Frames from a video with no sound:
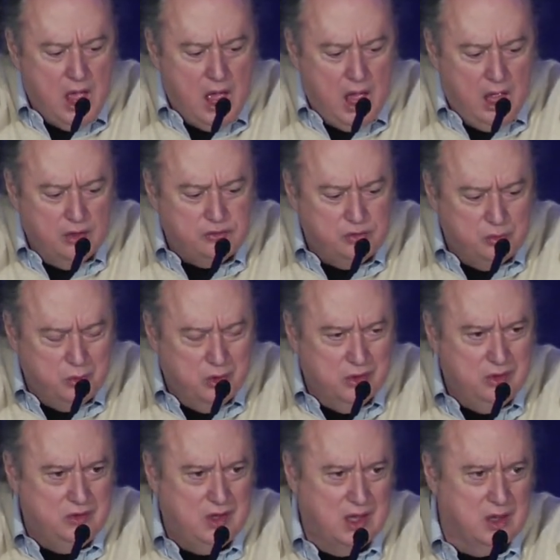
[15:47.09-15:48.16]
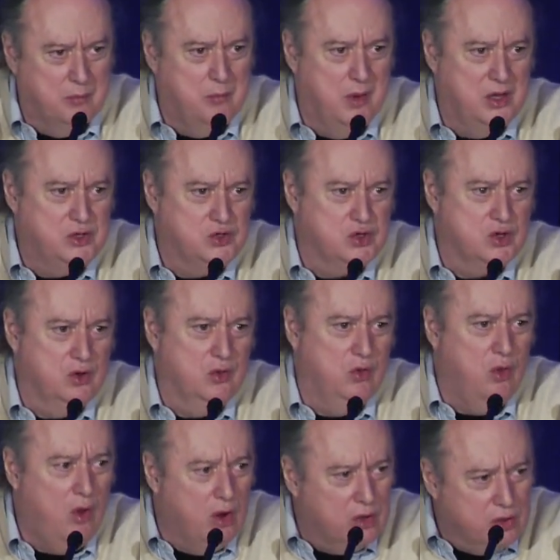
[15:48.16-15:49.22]
uh, to really take a much
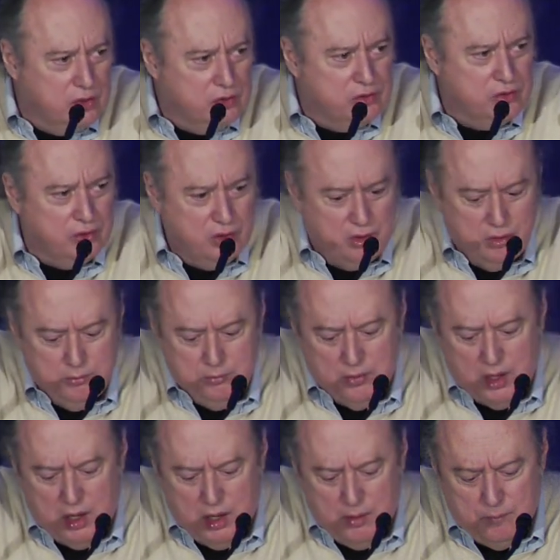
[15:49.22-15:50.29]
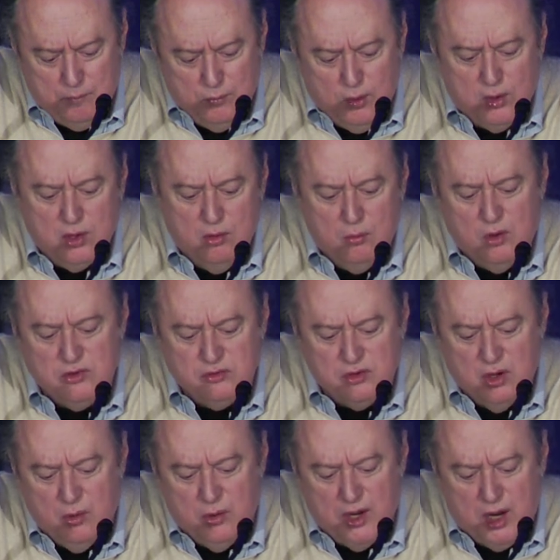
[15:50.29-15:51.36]
longer term um, look at what's
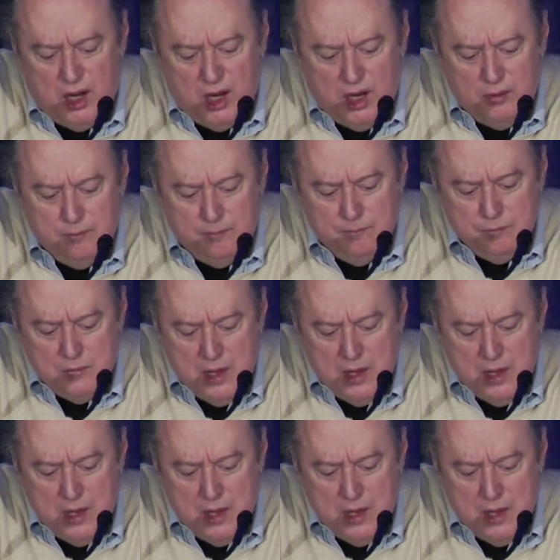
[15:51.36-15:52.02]
going on.